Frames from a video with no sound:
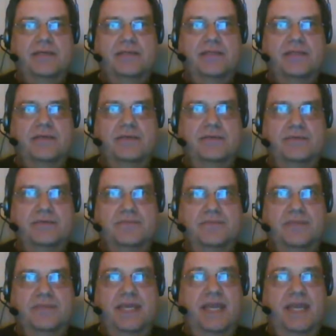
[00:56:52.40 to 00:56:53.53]
So
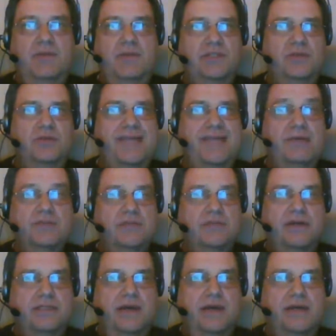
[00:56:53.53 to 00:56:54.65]
they're the only two
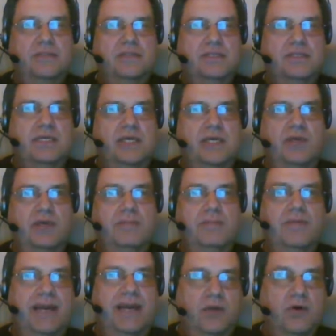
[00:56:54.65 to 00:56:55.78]
downsides I can see where you
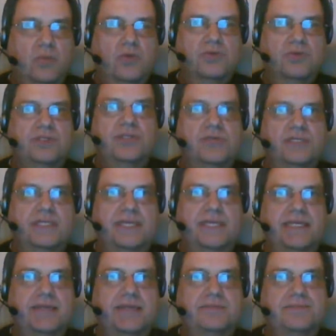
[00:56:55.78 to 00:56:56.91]
might not want to use
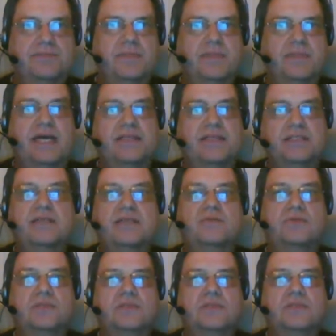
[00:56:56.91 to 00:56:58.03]
an enum as a
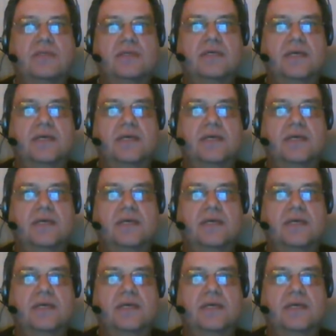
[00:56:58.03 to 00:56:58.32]
singleton.